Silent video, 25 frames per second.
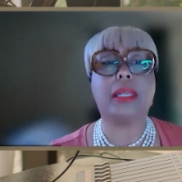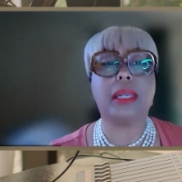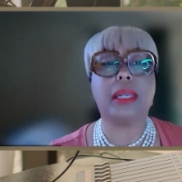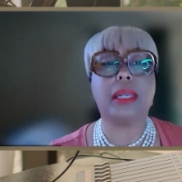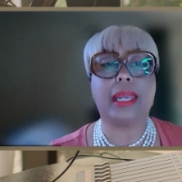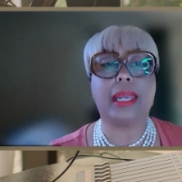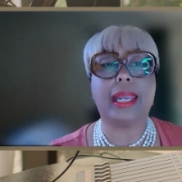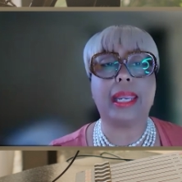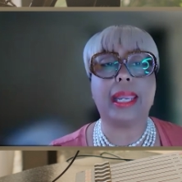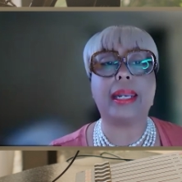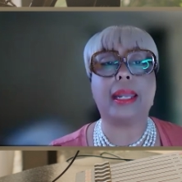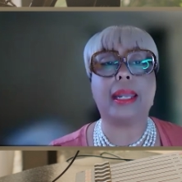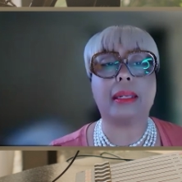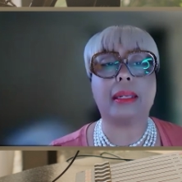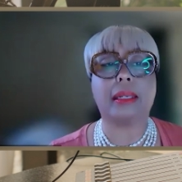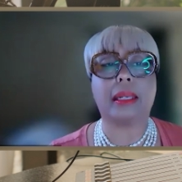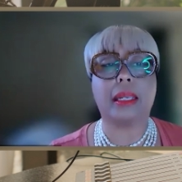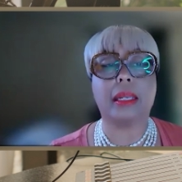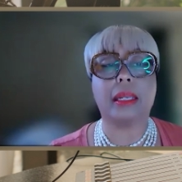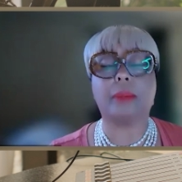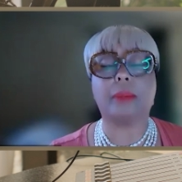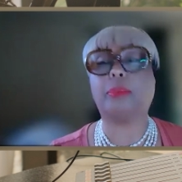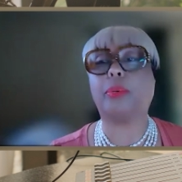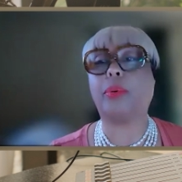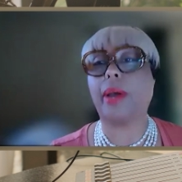to get a
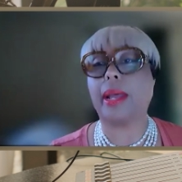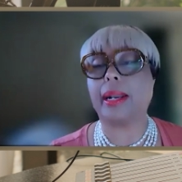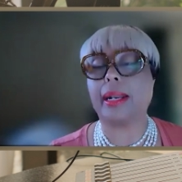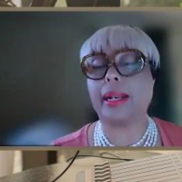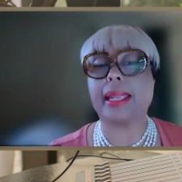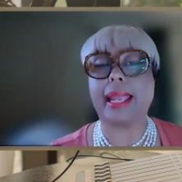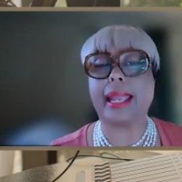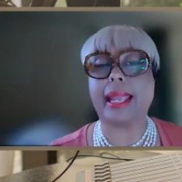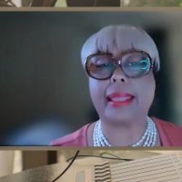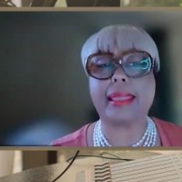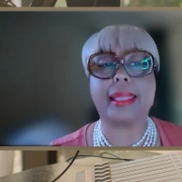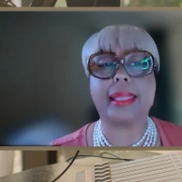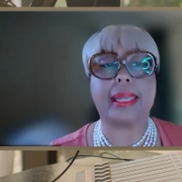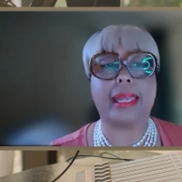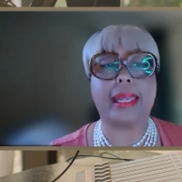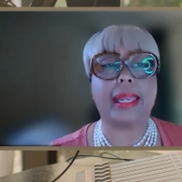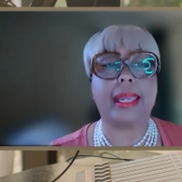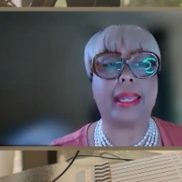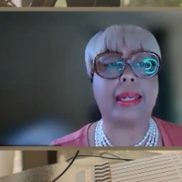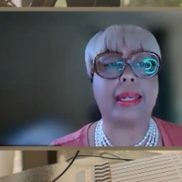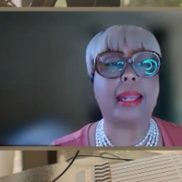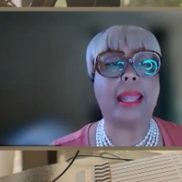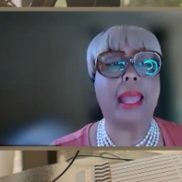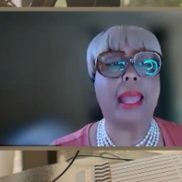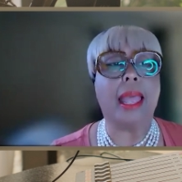good product at the
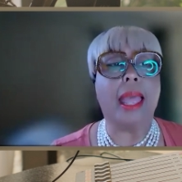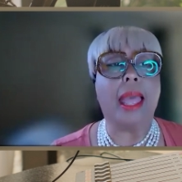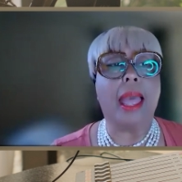end.